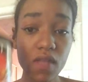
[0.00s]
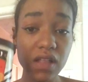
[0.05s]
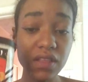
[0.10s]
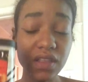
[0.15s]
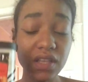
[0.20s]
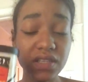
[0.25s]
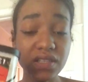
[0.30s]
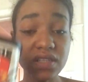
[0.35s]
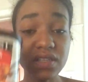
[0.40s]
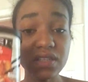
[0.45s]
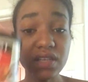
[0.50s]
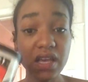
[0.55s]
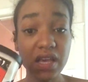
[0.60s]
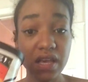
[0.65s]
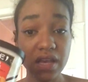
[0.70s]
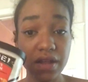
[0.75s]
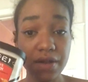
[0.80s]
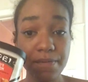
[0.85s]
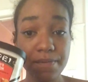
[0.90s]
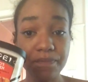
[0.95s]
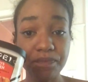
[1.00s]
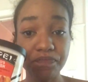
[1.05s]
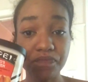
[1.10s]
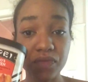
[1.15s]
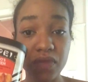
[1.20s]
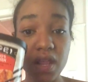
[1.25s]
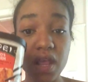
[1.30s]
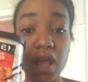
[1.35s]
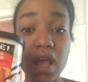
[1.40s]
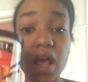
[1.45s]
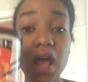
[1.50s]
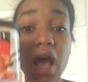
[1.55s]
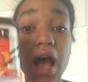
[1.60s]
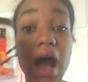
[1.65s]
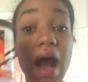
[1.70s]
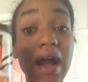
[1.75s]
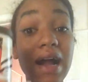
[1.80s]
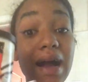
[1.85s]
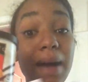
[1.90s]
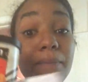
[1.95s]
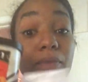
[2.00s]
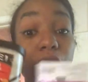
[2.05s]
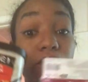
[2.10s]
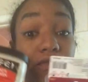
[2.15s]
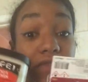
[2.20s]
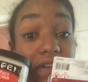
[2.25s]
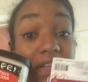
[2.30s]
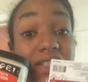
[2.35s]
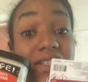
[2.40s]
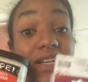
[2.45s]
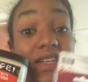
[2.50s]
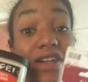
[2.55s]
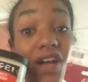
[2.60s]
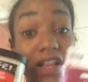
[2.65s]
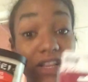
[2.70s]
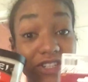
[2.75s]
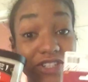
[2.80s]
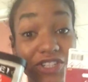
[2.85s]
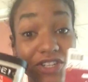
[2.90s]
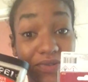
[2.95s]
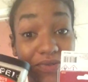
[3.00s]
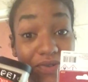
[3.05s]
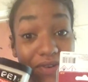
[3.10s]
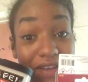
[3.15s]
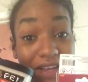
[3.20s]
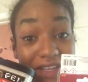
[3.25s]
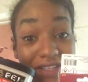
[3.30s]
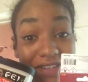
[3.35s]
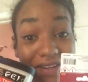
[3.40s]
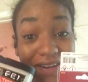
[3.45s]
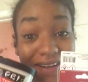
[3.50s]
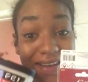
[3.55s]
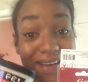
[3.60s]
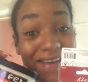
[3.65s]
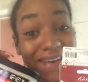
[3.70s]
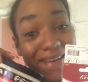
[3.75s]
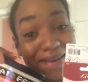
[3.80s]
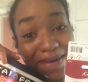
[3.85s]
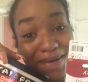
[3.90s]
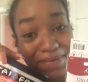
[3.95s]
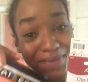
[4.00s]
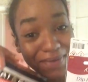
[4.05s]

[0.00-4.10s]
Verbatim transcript: this is a hit. I got both of these at Dollar General yesterday,